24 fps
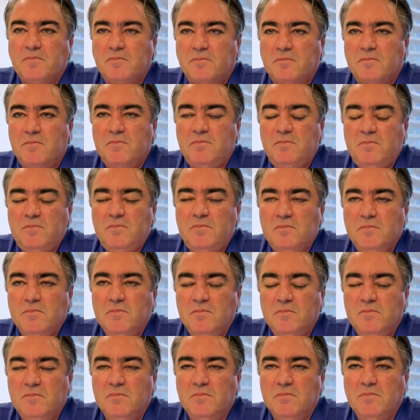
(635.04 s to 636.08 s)

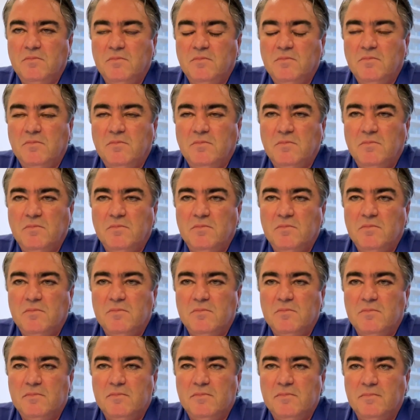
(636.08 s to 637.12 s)

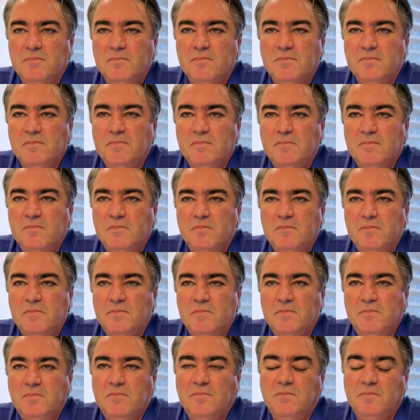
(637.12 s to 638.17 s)

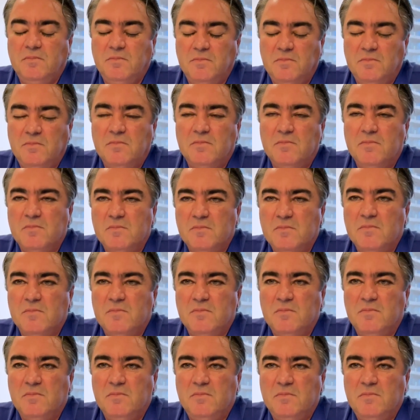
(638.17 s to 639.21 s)

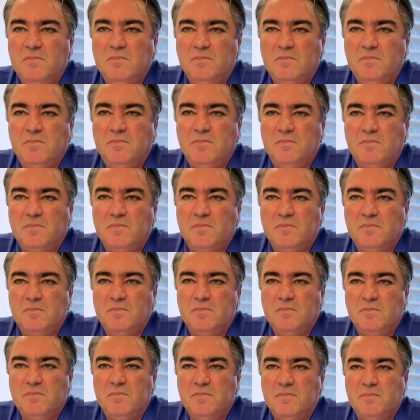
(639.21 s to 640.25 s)

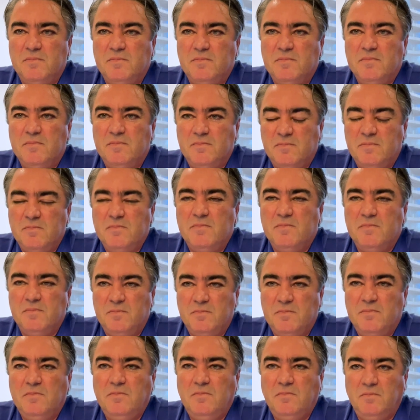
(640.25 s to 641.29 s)

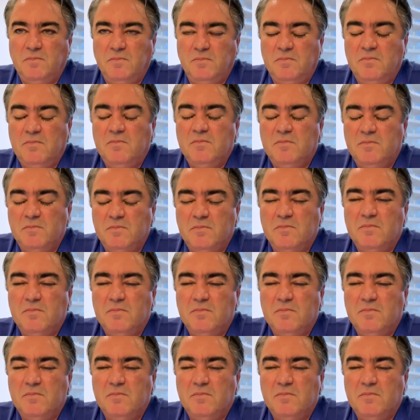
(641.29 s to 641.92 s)
No words are spoken by the person on screen.